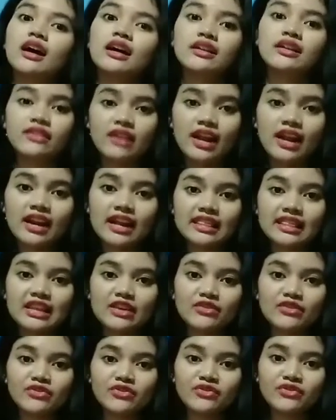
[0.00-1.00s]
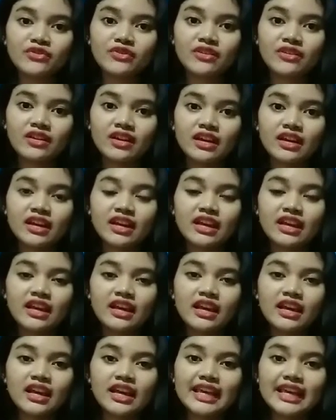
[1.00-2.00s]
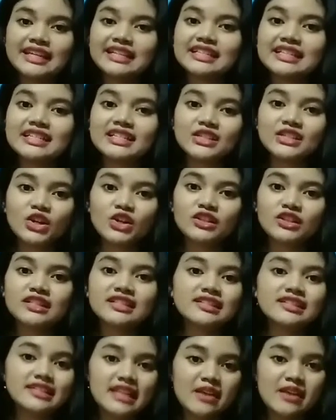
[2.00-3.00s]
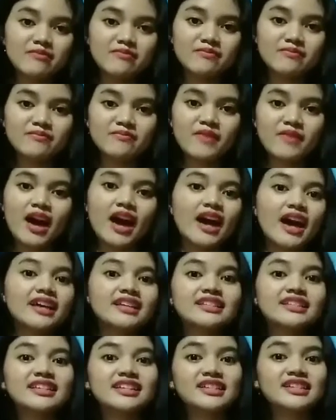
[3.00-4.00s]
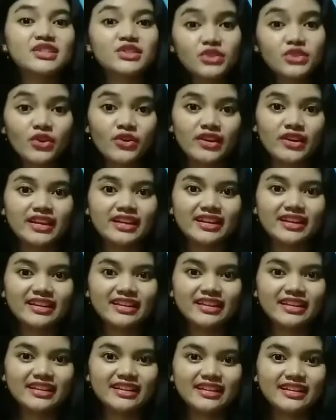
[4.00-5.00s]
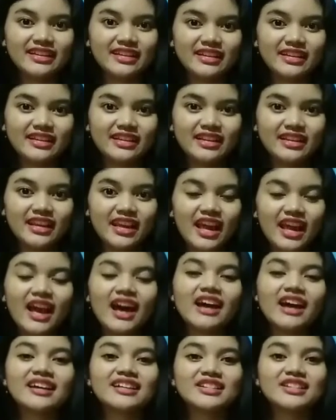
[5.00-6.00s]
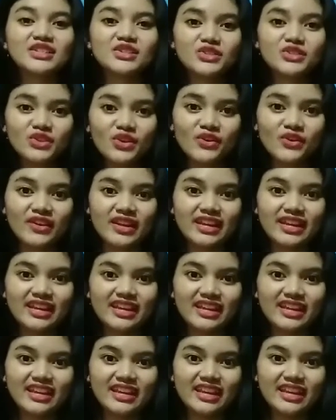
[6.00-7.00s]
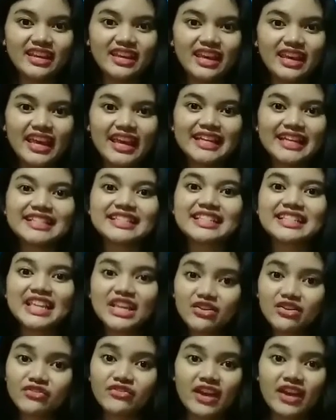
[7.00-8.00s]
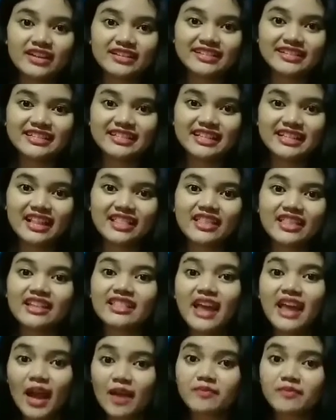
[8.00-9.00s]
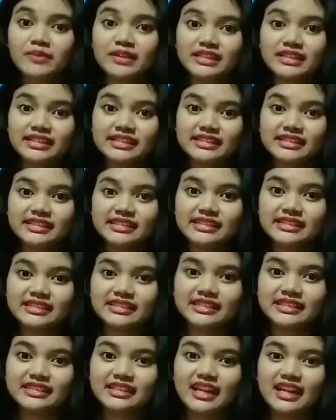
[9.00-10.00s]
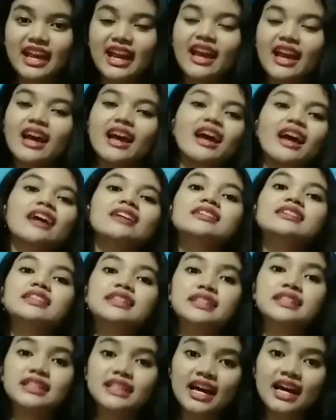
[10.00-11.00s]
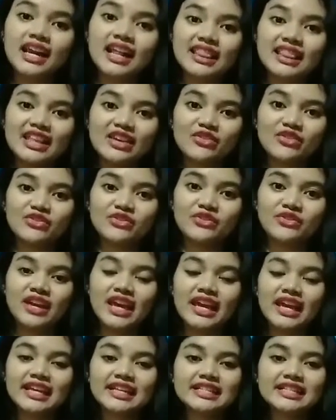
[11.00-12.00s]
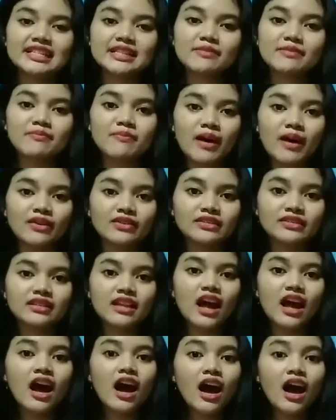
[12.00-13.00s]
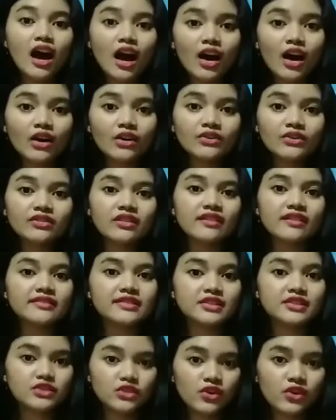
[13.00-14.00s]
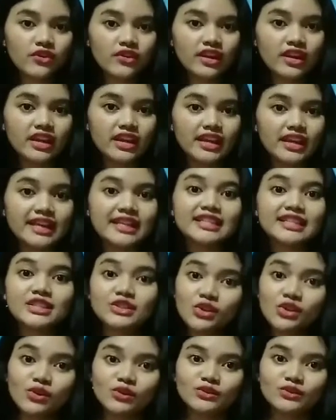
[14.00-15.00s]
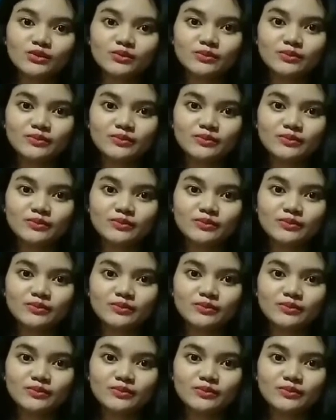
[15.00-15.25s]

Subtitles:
a narrative is not the same as a story. A story is events that happen, and a narrative is about how that story is told.